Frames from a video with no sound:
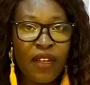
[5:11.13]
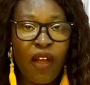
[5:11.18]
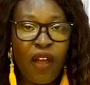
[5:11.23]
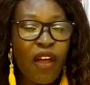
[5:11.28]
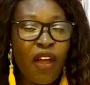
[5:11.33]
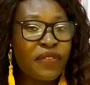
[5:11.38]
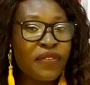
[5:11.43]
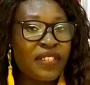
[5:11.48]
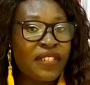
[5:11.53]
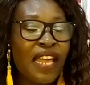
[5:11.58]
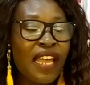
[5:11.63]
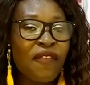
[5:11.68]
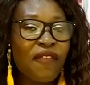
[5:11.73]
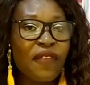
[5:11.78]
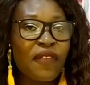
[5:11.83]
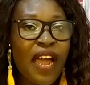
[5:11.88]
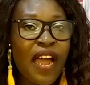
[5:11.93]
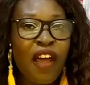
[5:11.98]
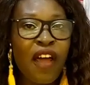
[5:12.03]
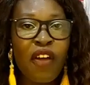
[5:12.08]
of
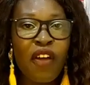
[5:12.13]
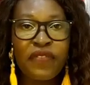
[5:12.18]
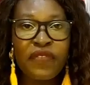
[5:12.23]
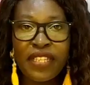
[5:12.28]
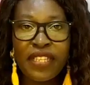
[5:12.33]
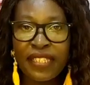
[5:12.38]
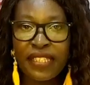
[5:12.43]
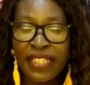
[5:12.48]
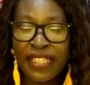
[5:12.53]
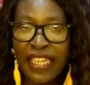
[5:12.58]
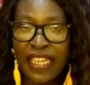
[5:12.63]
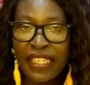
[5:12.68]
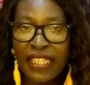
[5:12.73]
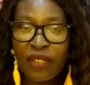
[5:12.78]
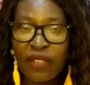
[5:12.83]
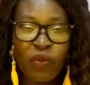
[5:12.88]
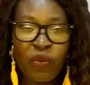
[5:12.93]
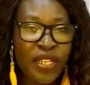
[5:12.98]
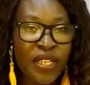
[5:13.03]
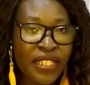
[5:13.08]
several of the
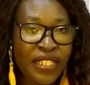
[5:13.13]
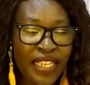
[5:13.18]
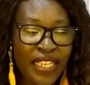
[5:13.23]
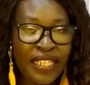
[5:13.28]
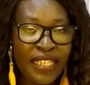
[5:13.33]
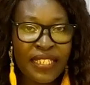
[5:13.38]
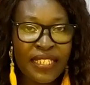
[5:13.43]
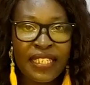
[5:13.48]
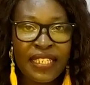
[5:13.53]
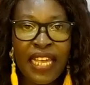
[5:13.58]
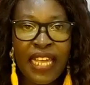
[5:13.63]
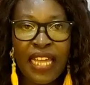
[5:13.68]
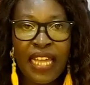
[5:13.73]
states within the